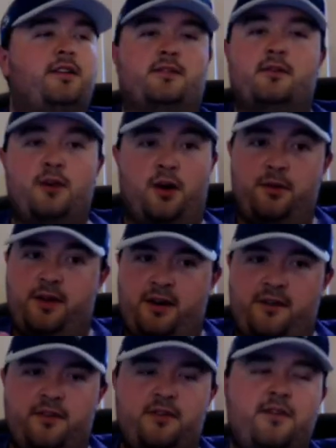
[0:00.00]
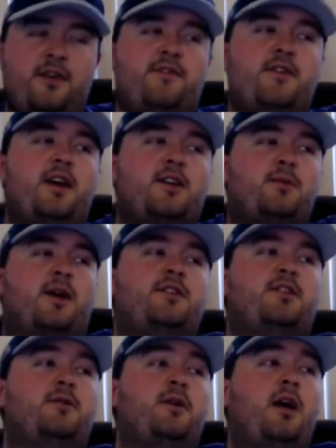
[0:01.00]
So go there if you guys want to.